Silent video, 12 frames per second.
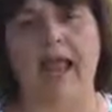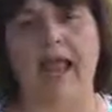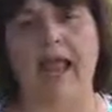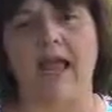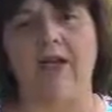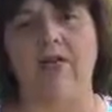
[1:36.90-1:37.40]

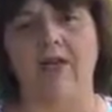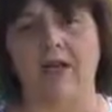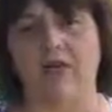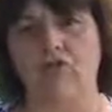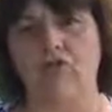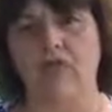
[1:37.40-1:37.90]
And their
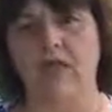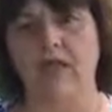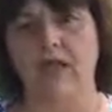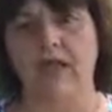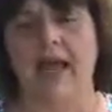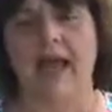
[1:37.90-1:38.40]
history
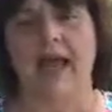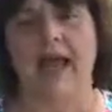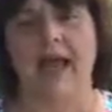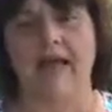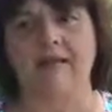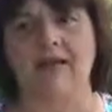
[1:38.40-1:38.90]

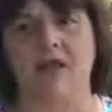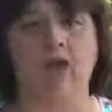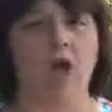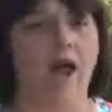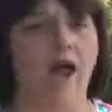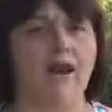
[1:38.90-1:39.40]
has a
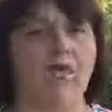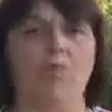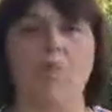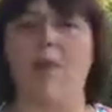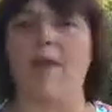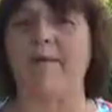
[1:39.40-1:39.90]
lot
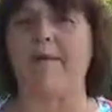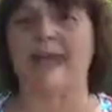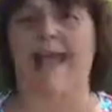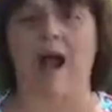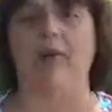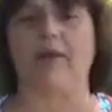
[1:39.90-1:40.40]
of wiped
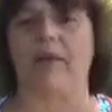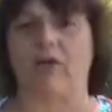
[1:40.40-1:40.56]
out